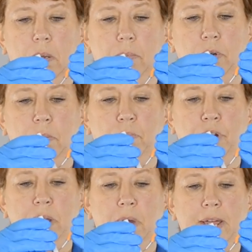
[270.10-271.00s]
I'm going to
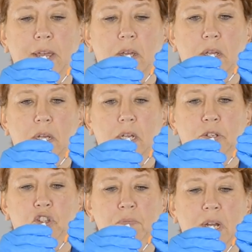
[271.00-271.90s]
bring my
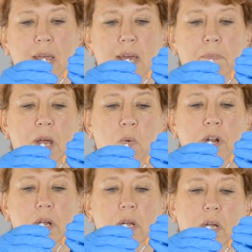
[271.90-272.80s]
instrument at about
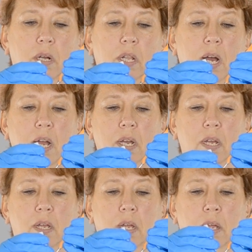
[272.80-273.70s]
1 o'clock,
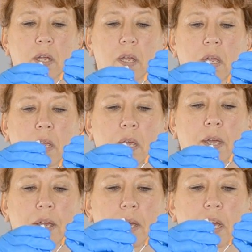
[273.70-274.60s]

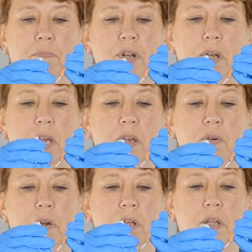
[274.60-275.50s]
up and
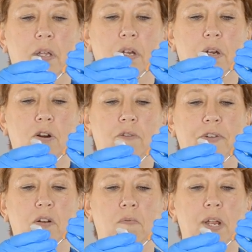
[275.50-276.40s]
down, and
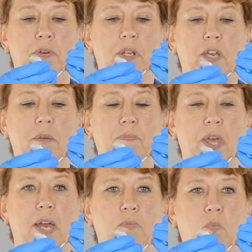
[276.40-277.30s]
curving around to keep
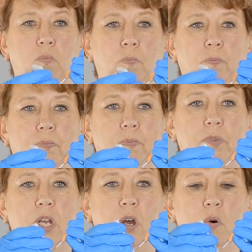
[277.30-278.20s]
that
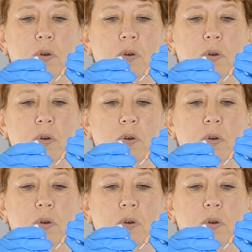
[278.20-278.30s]
toe